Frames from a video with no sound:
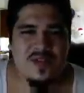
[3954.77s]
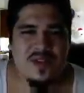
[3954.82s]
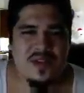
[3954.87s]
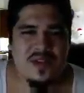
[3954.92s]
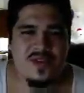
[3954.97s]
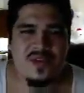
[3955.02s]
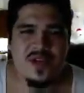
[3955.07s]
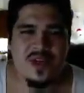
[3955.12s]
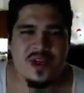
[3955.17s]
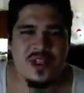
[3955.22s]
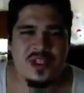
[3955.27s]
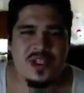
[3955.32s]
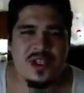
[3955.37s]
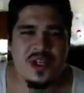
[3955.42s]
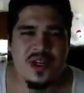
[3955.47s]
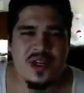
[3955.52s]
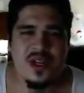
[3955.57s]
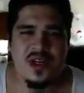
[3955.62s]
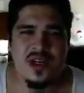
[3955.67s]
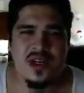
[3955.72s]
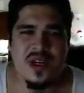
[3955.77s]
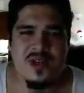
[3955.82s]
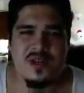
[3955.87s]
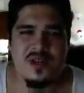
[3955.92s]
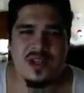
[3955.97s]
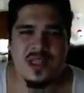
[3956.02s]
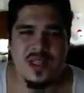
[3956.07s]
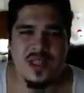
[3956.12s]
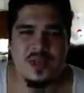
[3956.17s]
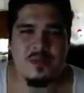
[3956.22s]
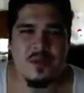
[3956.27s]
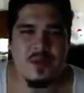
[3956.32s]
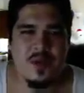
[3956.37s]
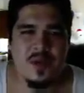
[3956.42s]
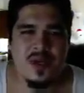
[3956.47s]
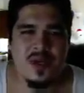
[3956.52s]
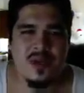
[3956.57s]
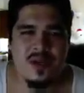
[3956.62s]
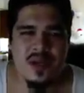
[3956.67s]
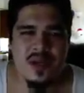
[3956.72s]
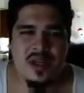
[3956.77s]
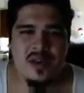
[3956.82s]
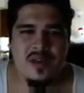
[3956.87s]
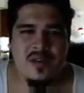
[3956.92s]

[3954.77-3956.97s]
furniture and everything, but we don't have,